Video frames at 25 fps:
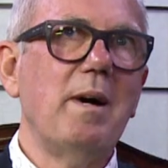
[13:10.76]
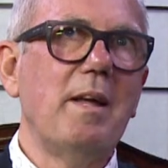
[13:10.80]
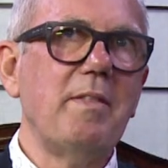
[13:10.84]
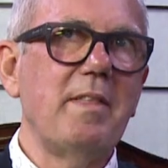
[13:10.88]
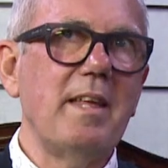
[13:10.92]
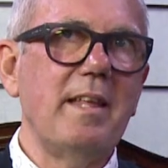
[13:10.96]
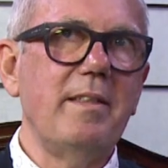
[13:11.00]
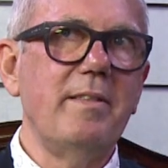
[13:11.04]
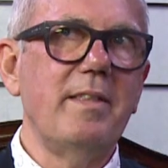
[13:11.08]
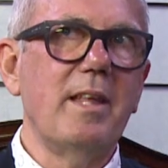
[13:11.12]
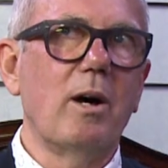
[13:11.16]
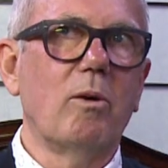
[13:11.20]

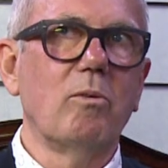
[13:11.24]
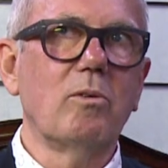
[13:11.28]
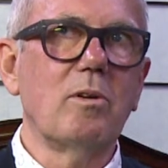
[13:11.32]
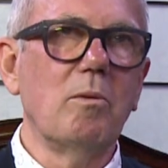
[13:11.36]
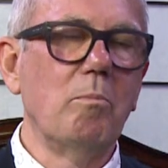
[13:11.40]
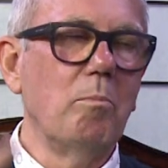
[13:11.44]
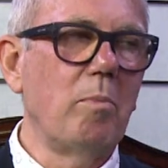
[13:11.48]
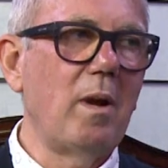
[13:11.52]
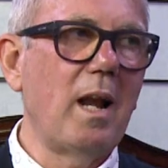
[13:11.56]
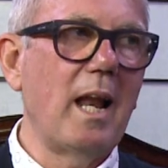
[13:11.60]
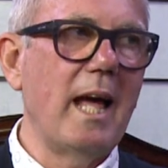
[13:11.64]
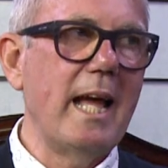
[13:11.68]
But then they'll
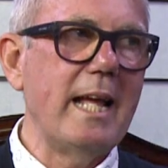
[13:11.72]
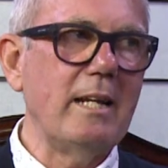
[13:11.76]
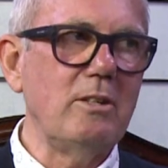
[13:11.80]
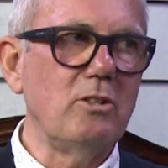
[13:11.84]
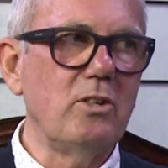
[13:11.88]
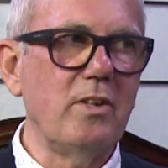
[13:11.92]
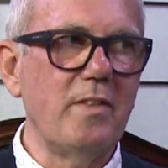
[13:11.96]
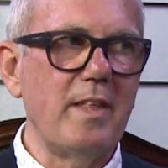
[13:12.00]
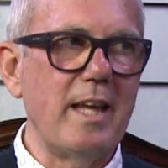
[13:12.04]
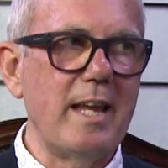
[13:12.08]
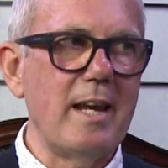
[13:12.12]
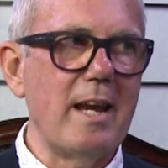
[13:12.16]

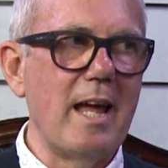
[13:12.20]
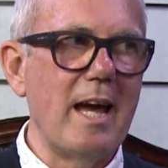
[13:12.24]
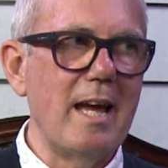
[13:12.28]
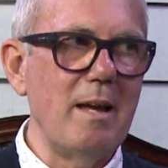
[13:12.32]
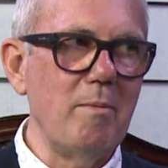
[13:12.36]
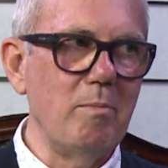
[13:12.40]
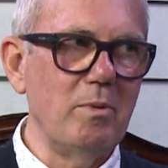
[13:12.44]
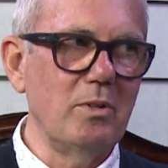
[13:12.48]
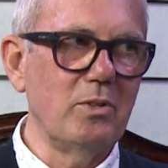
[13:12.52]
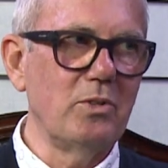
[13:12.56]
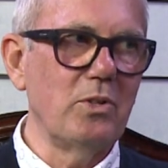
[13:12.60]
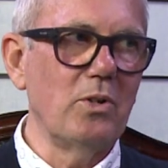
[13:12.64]
complain to their
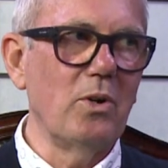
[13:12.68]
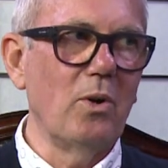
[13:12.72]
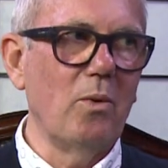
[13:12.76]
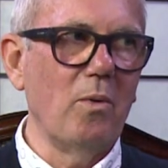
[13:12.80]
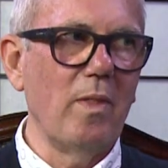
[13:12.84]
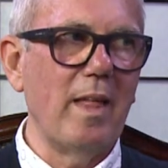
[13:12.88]
neighbours and